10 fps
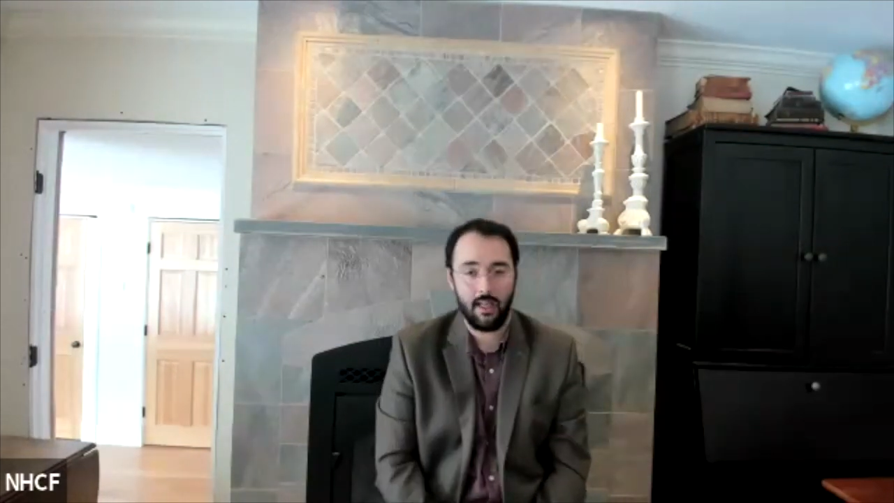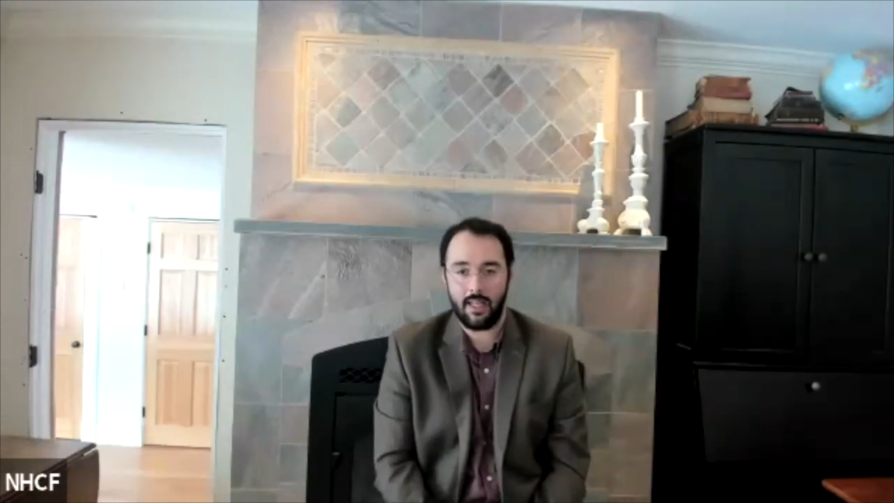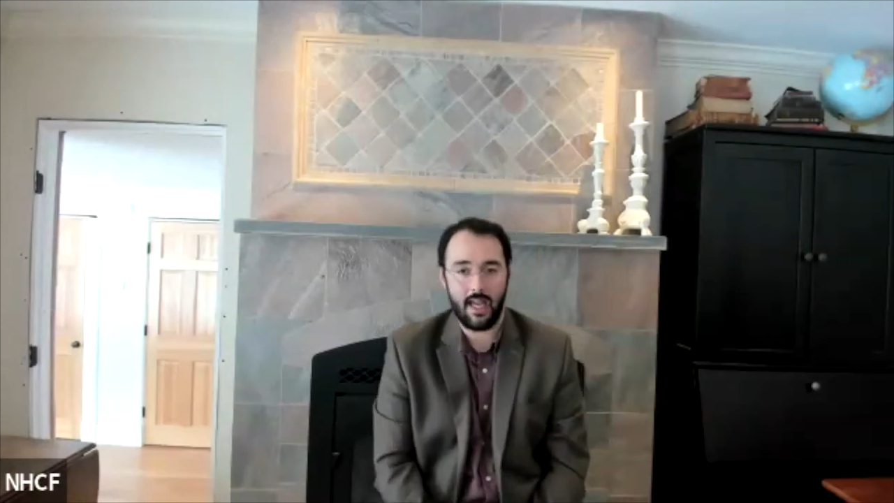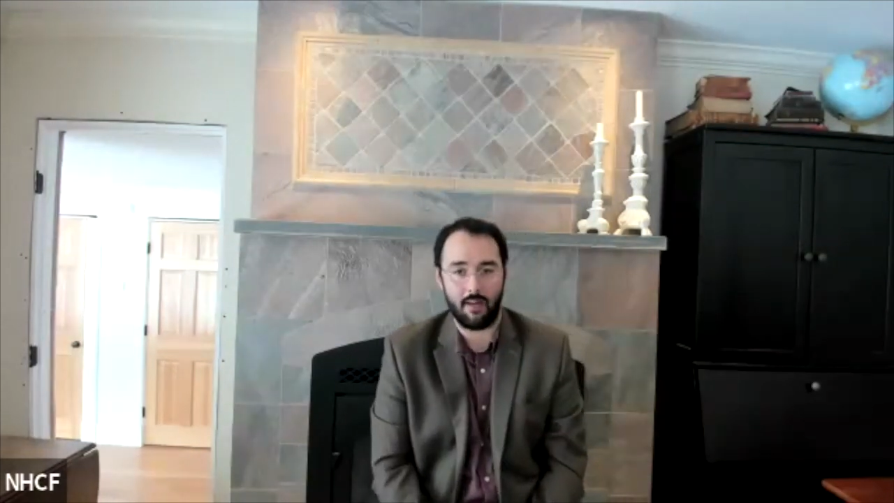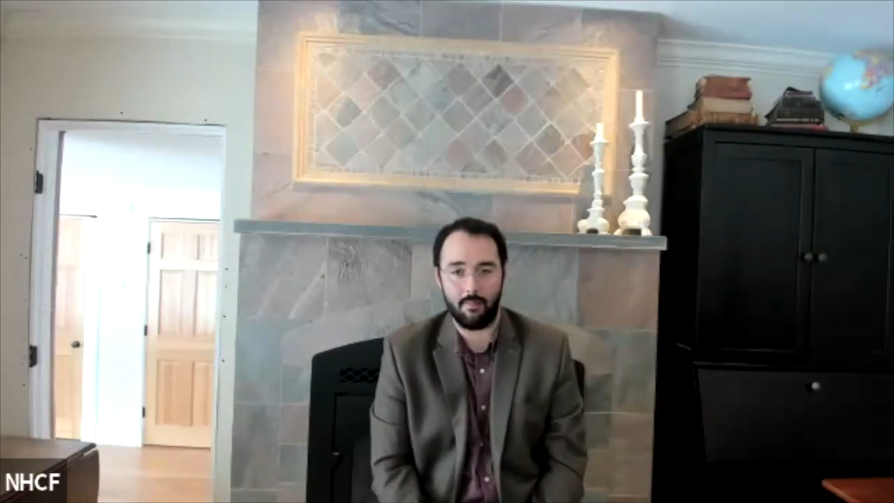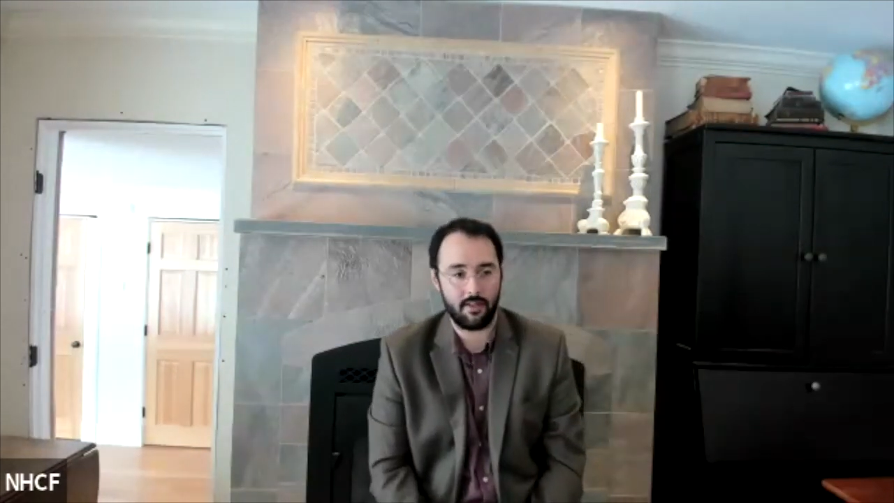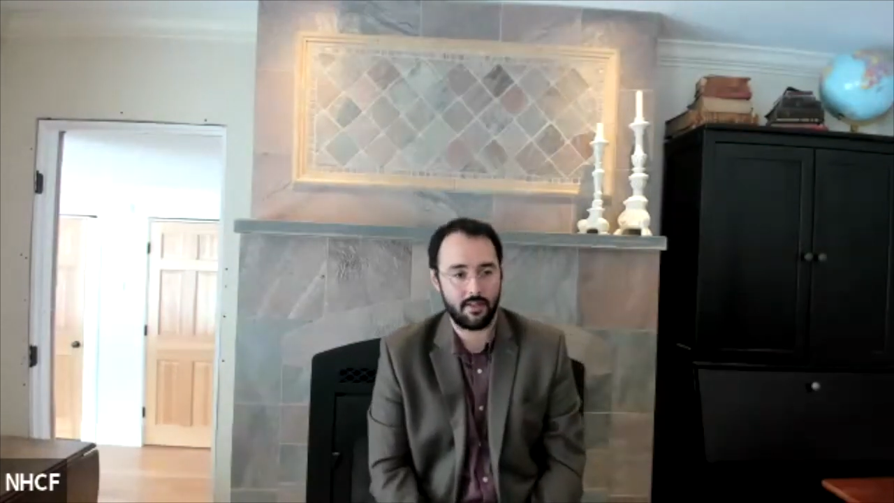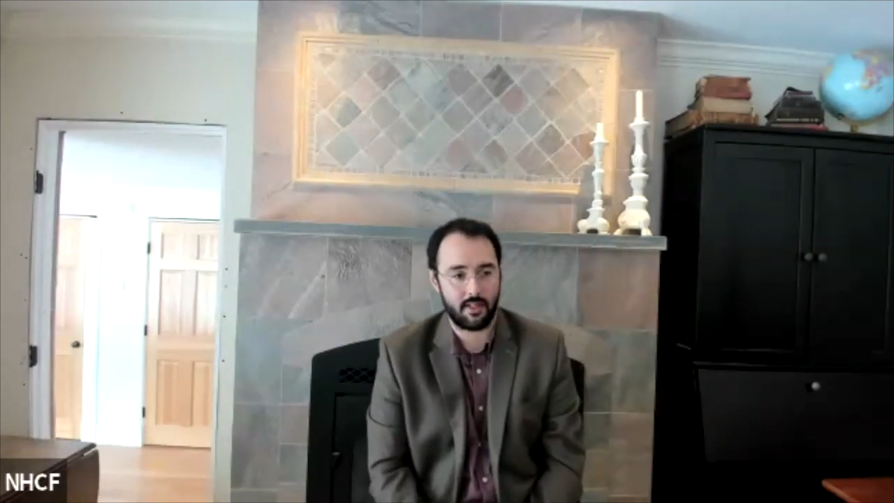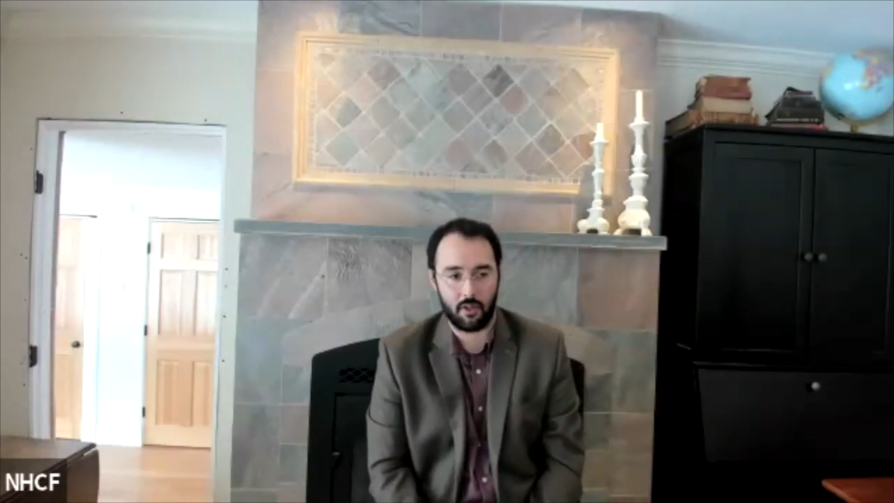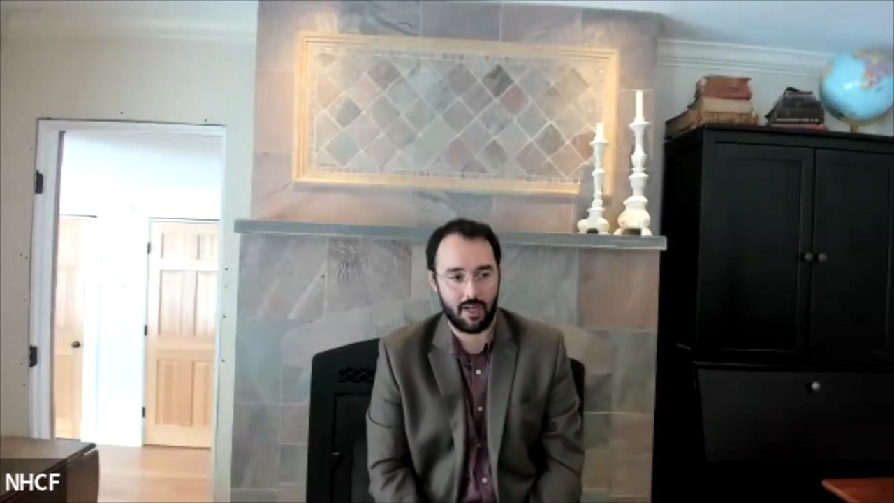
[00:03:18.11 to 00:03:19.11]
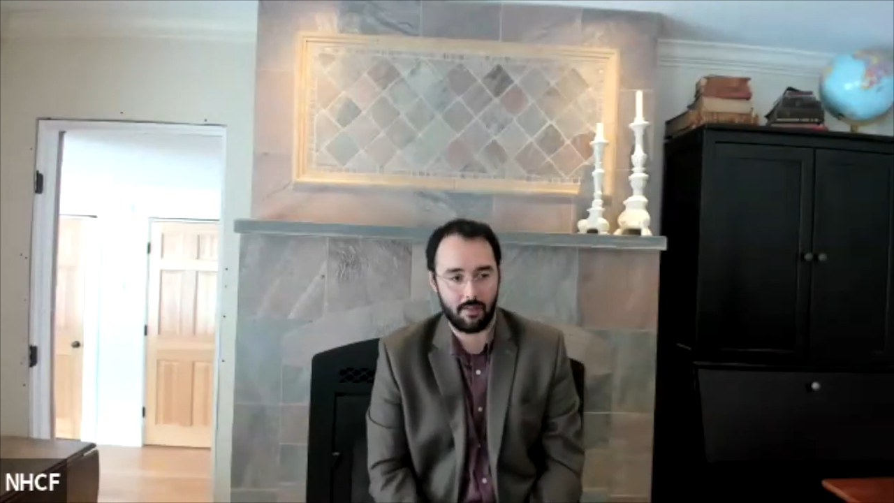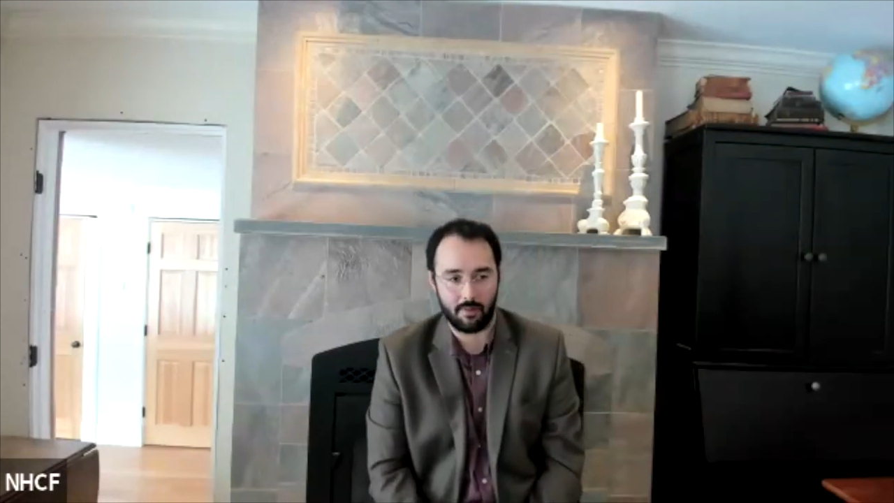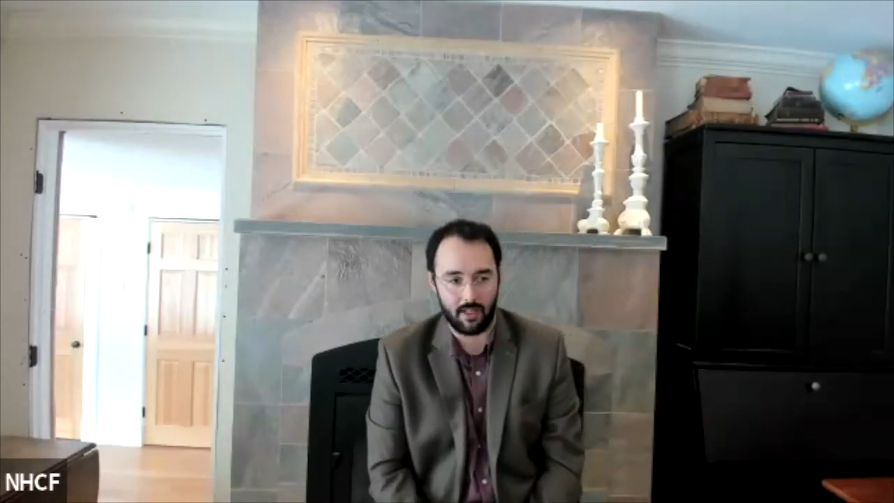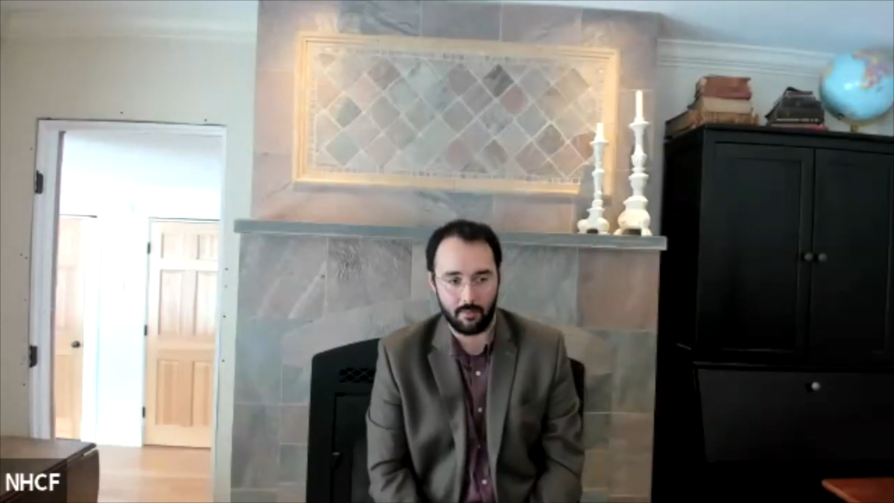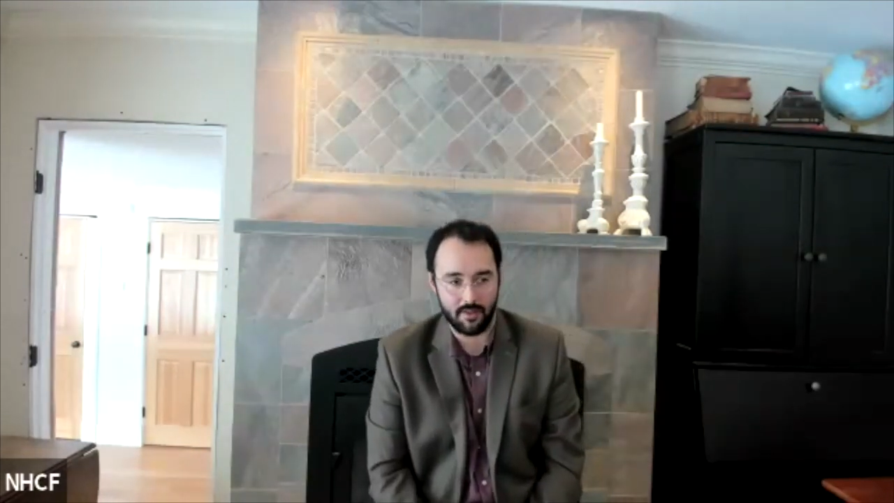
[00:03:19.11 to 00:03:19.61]
yeah, I mean, there's another problem
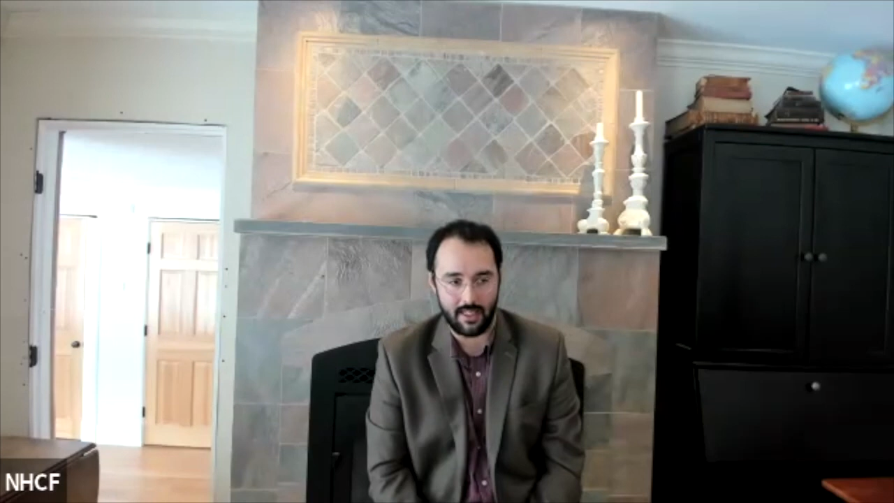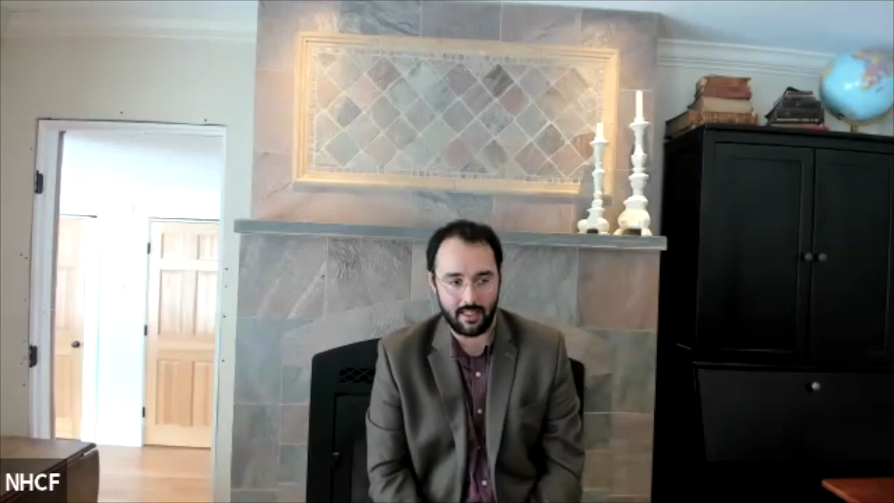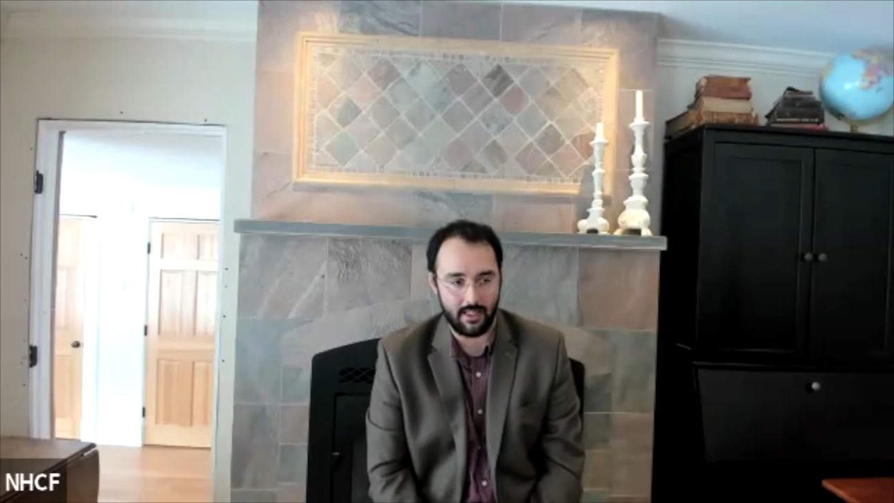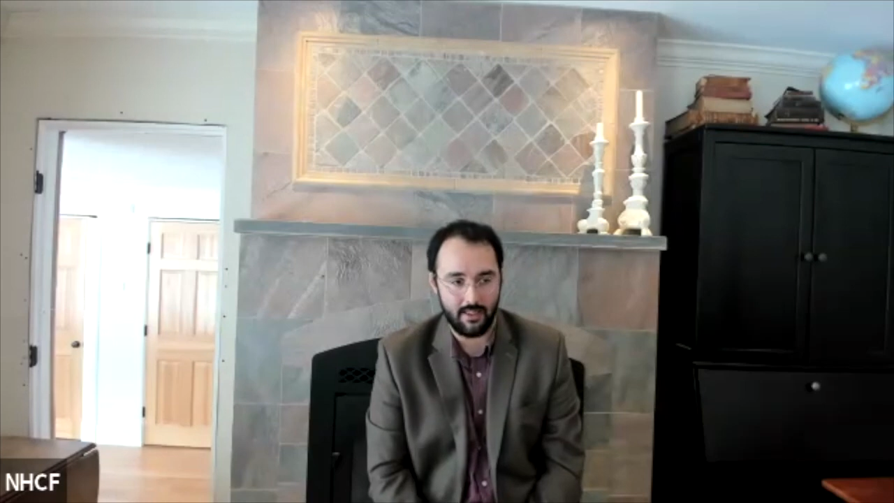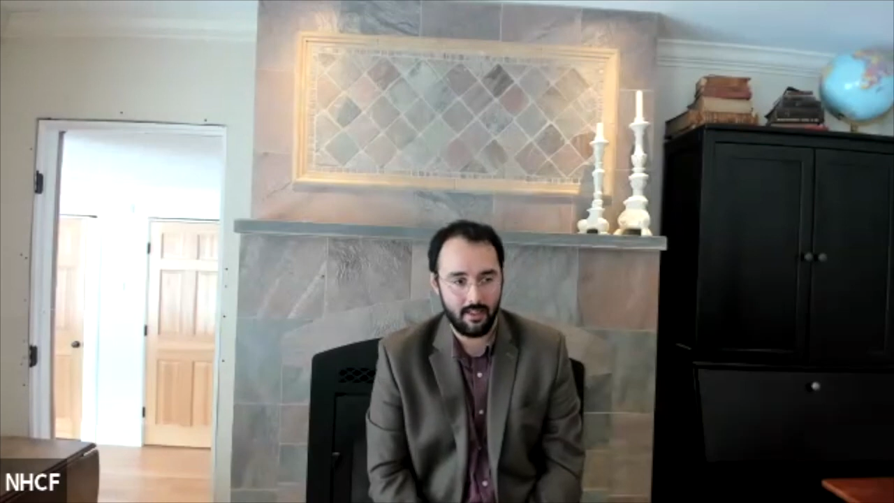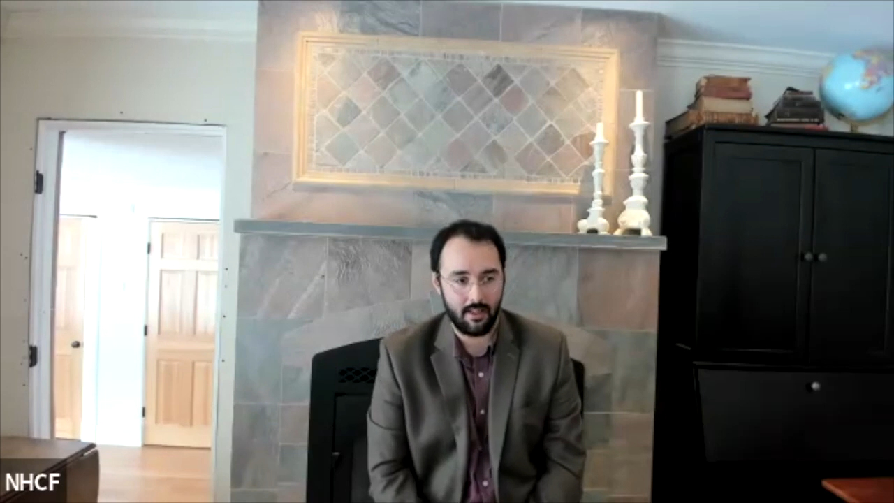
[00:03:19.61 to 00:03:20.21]
there, most likely.